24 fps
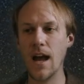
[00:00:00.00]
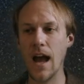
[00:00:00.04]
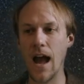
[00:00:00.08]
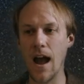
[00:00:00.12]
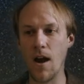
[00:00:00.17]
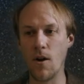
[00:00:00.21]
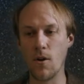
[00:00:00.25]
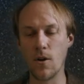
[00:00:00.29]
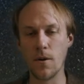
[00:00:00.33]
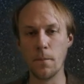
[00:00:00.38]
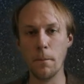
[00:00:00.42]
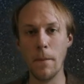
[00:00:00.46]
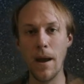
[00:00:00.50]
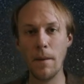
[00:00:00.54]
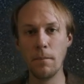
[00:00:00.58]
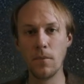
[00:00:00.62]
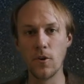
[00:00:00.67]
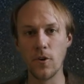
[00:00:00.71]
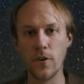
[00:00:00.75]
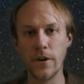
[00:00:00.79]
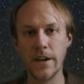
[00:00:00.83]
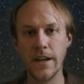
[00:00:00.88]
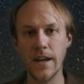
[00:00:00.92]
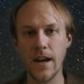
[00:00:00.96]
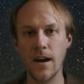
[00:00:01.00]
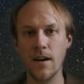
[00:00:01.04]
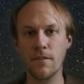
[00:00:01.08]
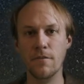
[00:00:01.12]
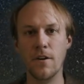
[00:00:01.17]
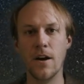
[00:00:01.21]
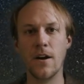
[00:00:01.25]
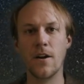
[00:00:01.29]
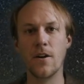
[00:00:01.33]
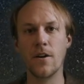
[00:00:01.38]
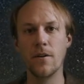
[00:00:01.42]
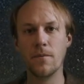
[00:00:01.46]
our memory, of
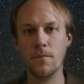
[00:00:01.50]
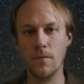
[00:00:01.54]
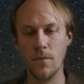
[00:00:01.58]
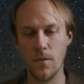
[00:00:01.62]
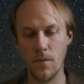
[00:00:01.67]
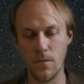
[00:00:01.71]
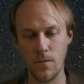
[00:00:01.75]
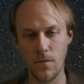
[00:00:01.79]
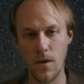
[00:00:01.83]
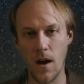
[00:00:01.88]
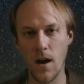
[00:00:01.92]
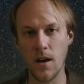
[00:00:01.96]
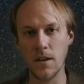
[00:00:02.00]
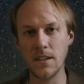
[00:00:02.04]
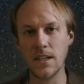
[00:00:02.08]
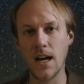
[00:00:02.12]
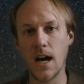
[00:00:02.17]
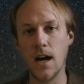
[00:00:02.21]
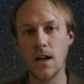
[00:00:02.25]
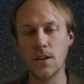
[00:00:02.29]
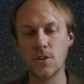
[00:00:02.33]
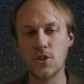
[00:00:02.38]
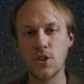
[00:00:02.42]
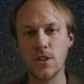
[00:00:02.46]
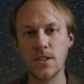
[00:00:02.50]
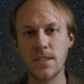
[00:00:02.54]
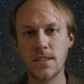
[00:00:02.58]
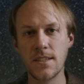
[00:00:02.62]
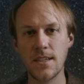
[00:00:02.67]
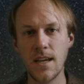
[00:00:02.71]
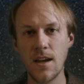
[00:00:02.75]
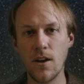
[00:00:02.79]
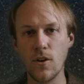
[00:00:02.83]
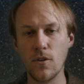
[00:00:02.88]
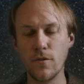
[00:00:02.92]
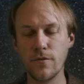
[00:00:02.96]
our unconscious
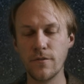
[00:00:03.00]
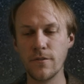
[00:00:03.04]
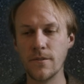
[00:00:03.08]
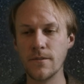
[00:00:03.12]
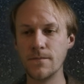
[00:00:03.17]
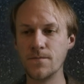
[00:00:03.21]
self.